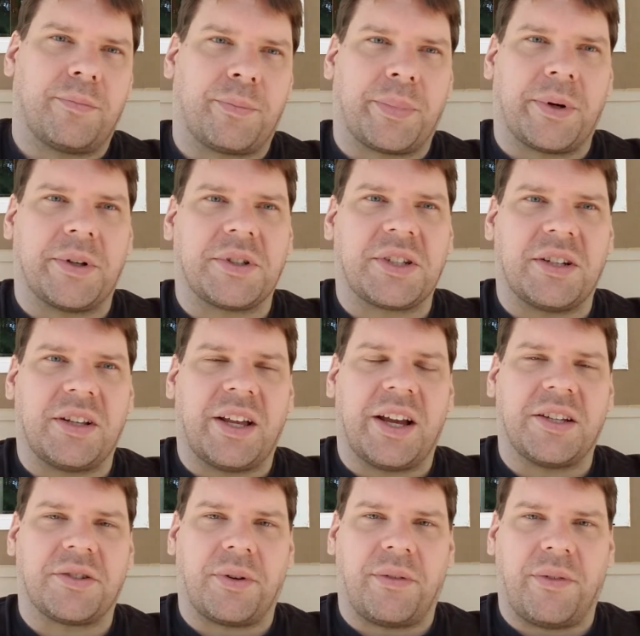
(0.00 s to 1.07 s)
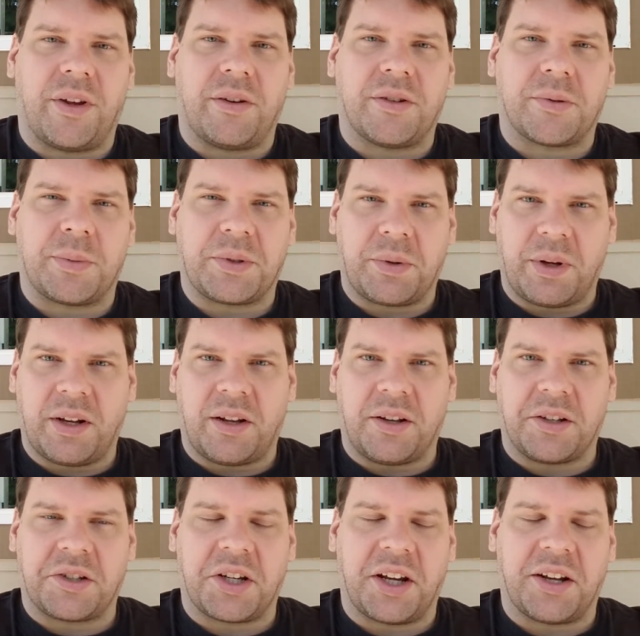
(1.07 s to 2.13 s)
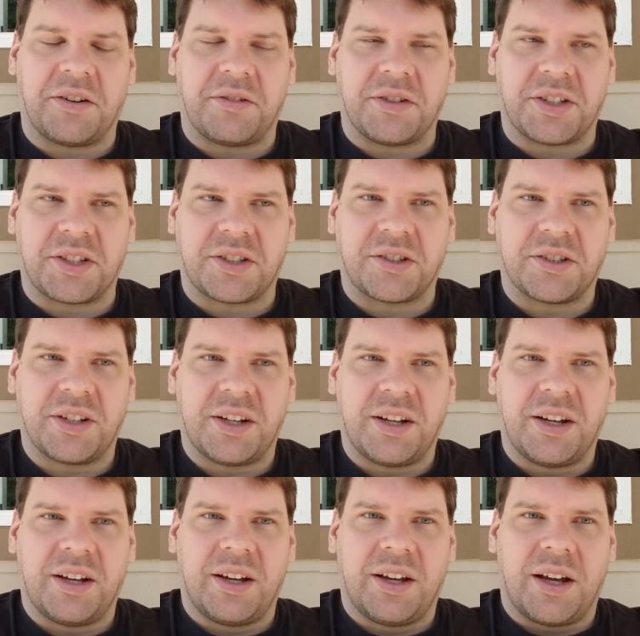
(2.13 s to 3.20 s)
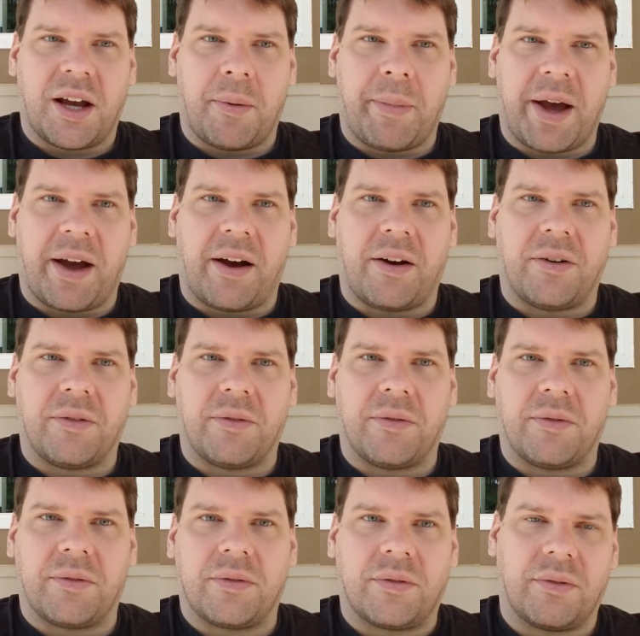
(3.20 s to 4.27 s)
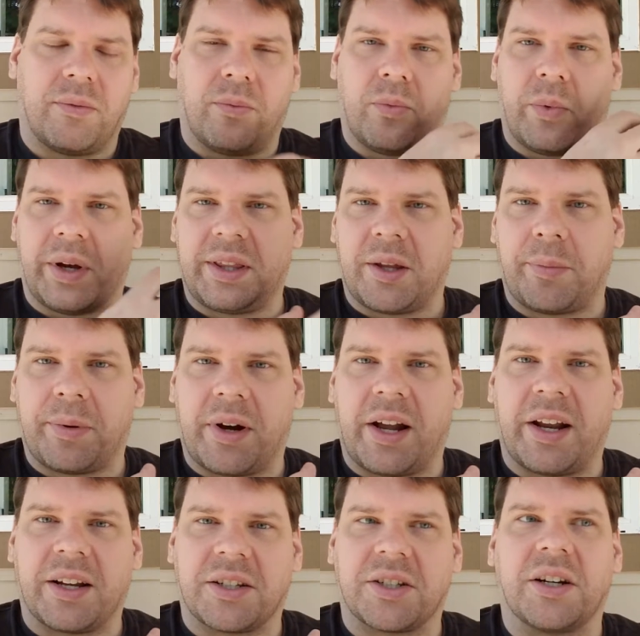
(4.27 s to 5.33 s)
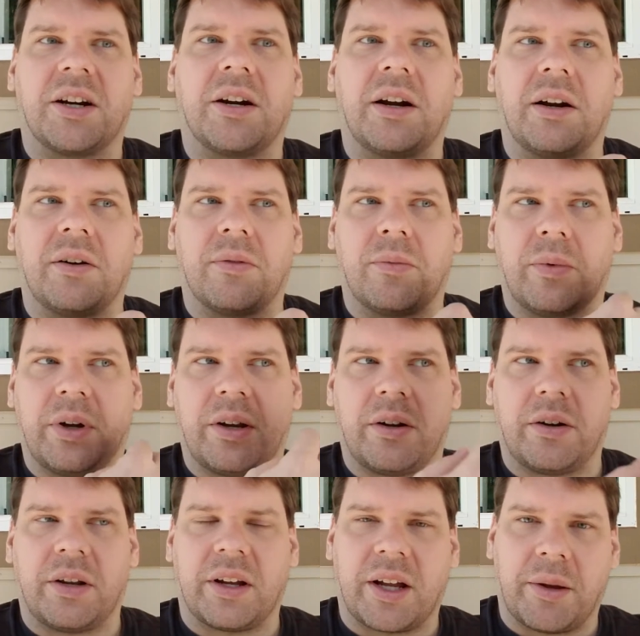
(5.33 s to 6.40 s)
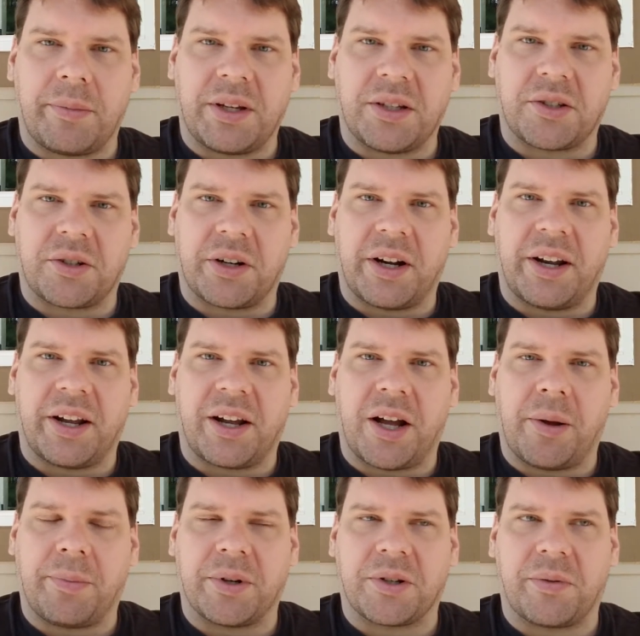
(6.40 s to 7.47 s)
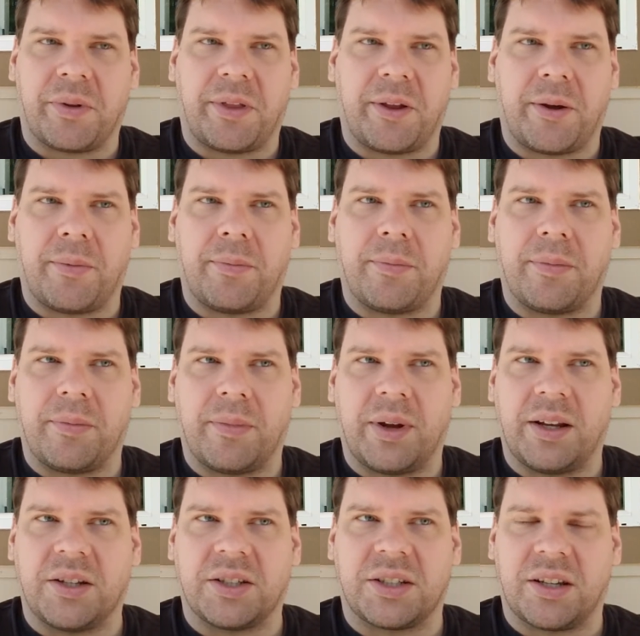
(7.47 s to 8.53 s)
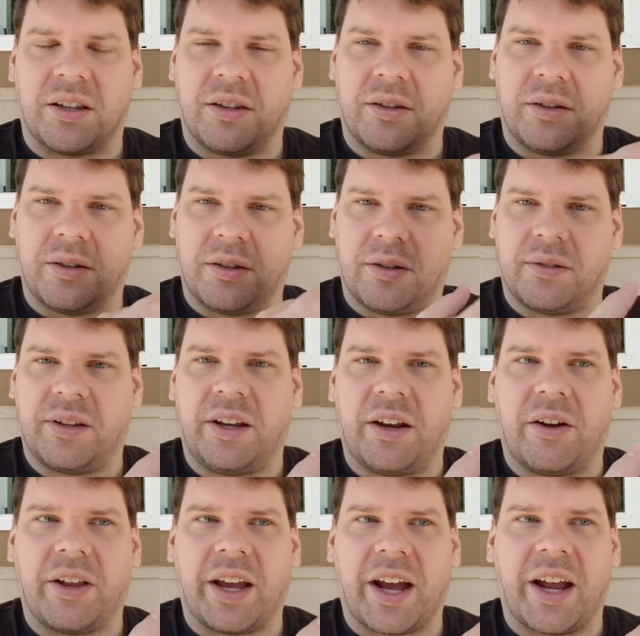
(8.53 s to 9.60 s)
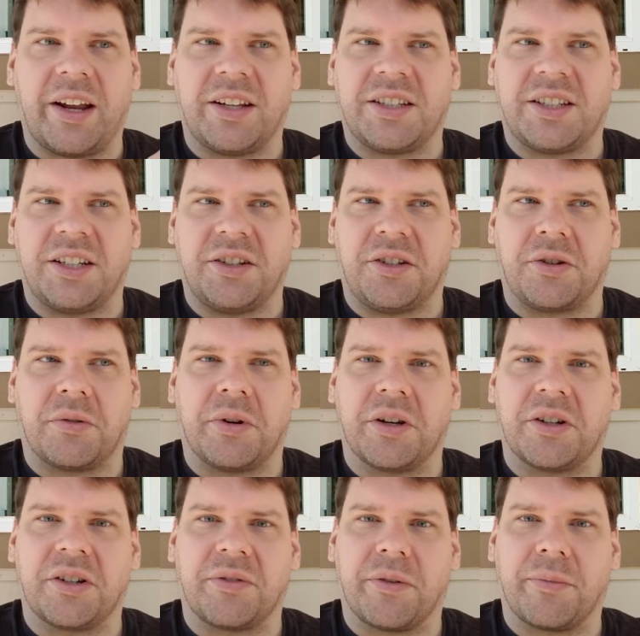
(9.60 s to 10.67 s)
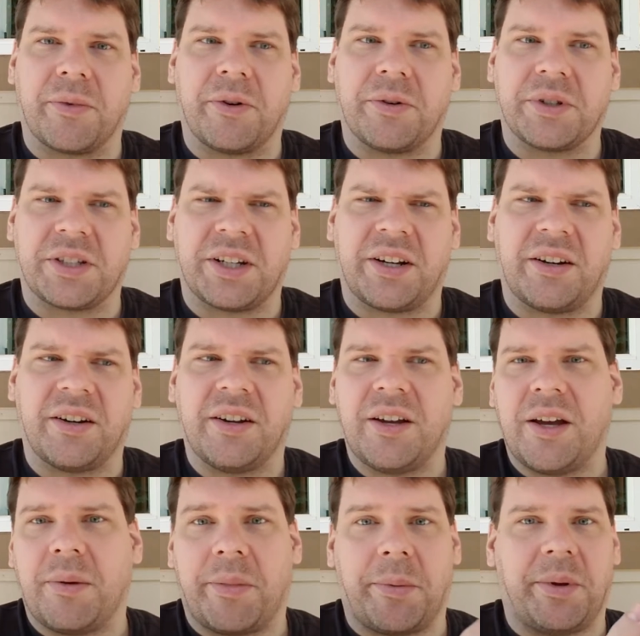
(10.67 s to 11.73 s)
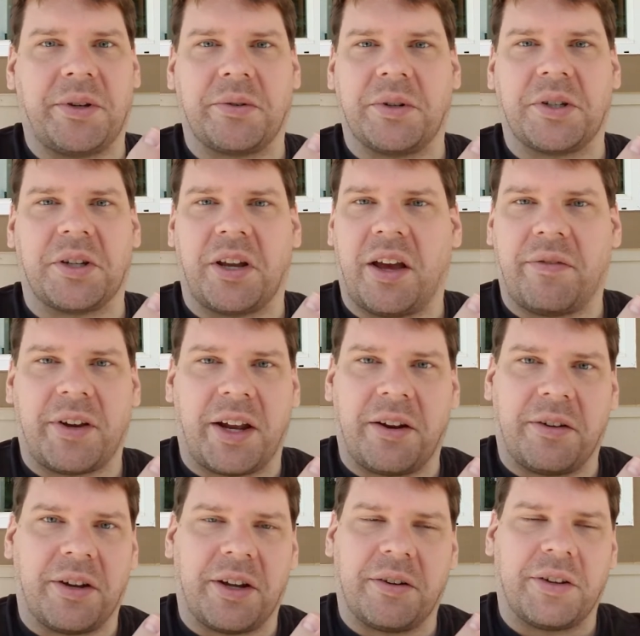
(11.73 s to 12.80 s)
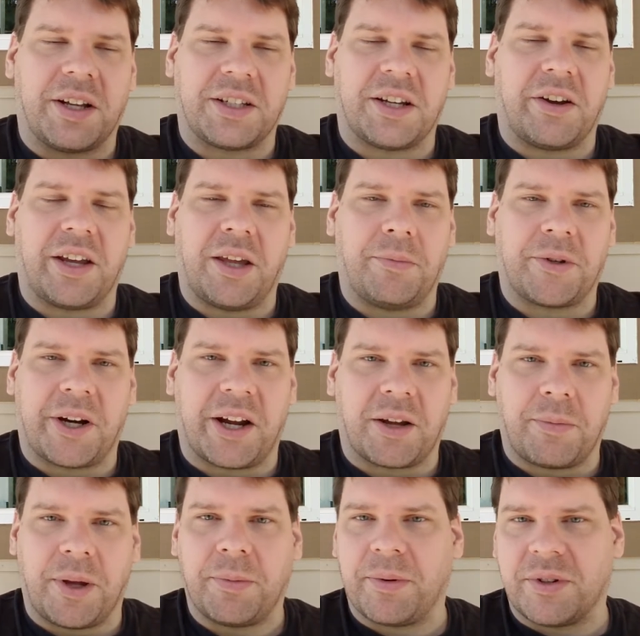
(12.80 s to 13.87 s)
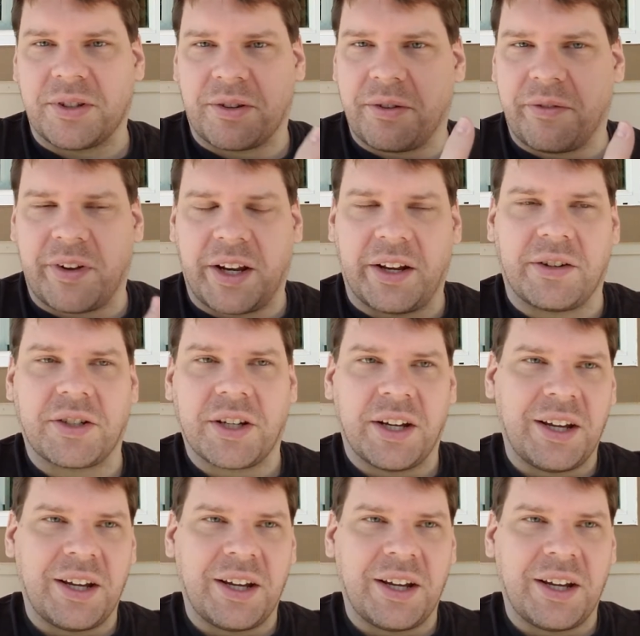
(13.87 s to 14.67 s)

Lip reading: personalized reviews between all the channels about what the products are, what are the companies trying to accomplish with them, and just, you know, like I didn't see George from Corsair. Maybe George left, I don't know. That's how I keep track of people, through videos.